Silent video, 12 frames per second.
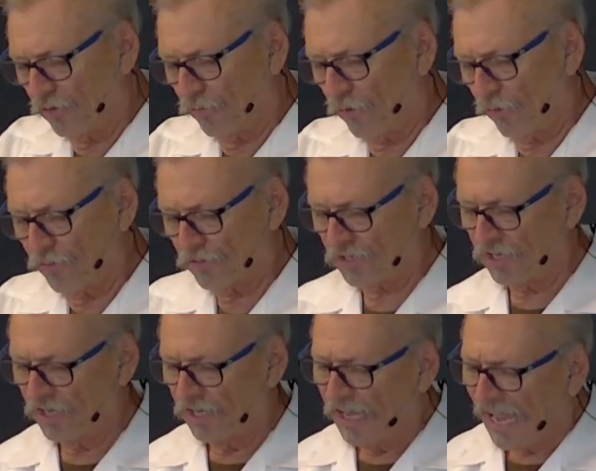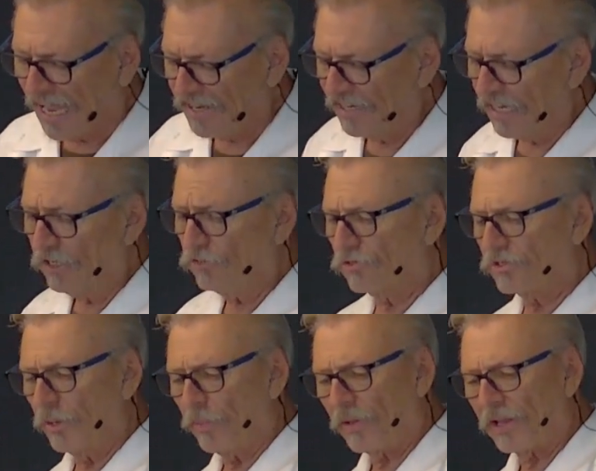purpose. And needs are
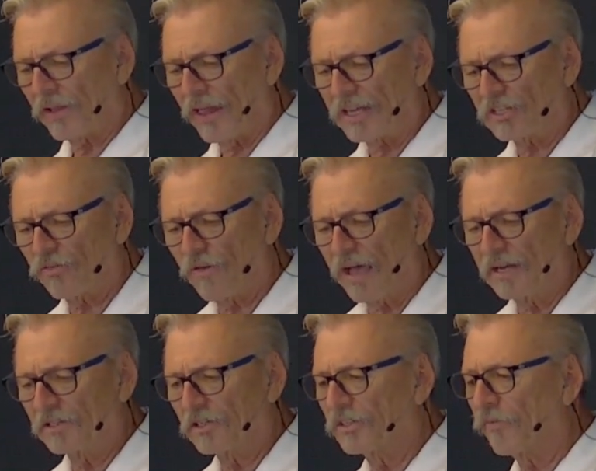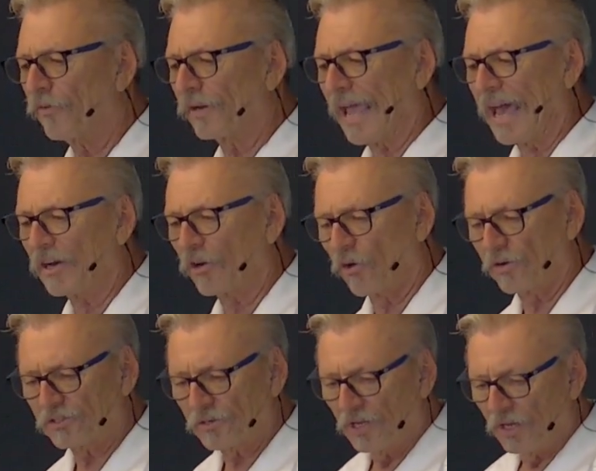typically classified into different
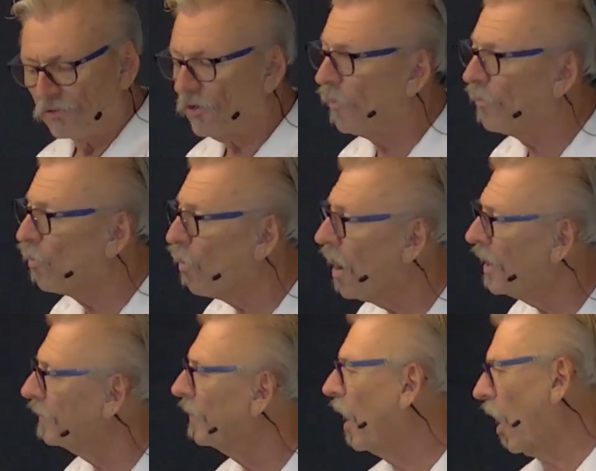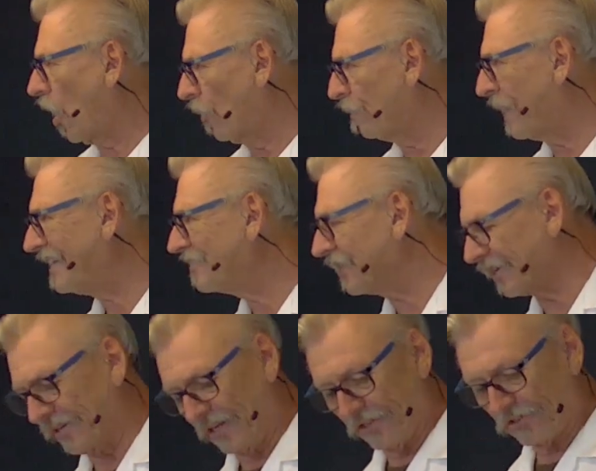categories. Number one are basic
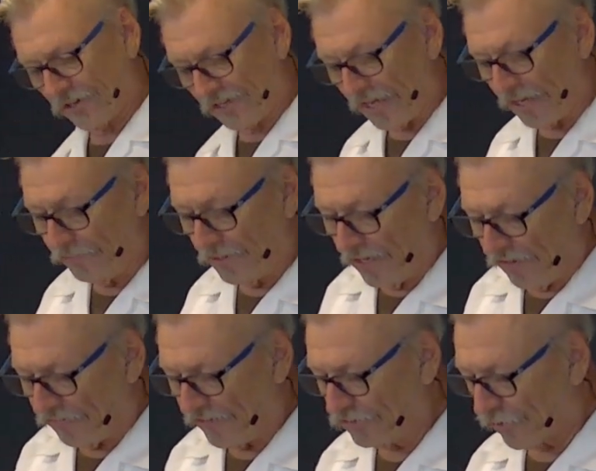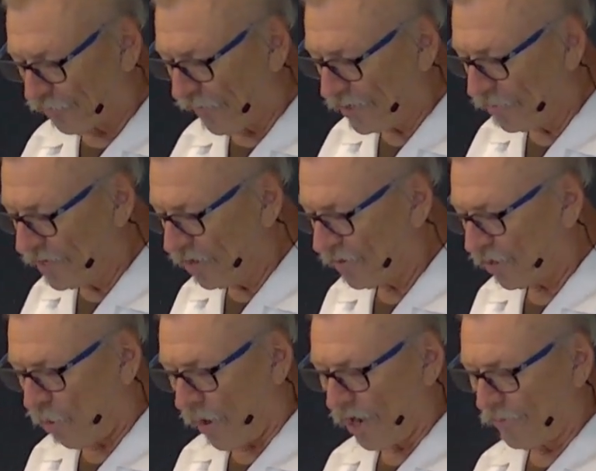needs. Again, these are fundamental
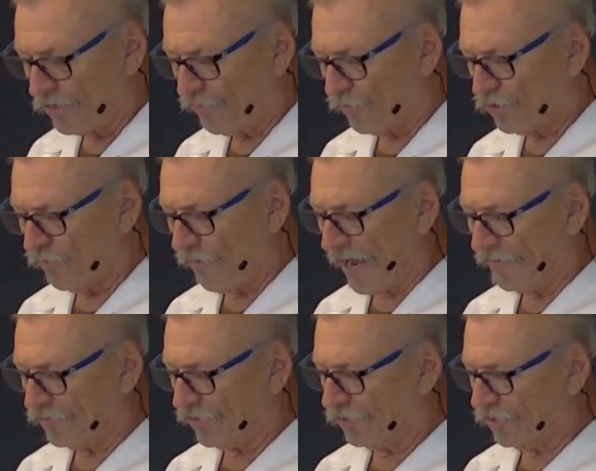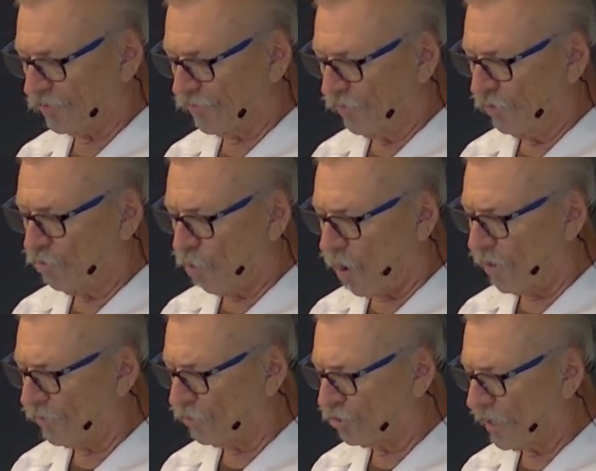requirements for survival, such as food,
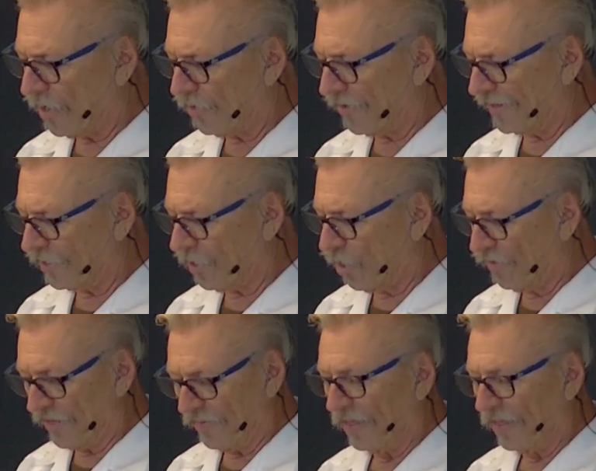water, shelter, and clothing.